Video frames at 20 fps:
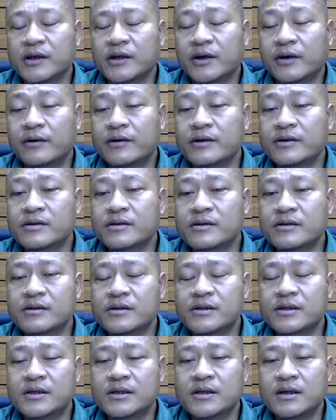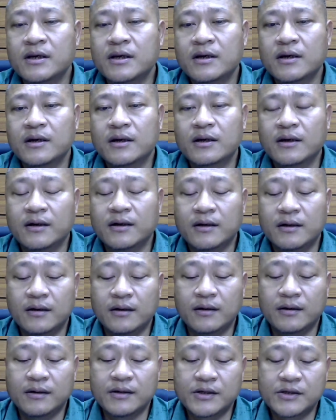work of Rachel
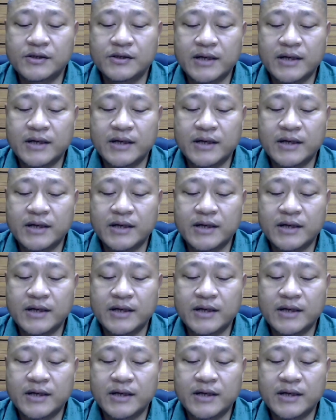Carson's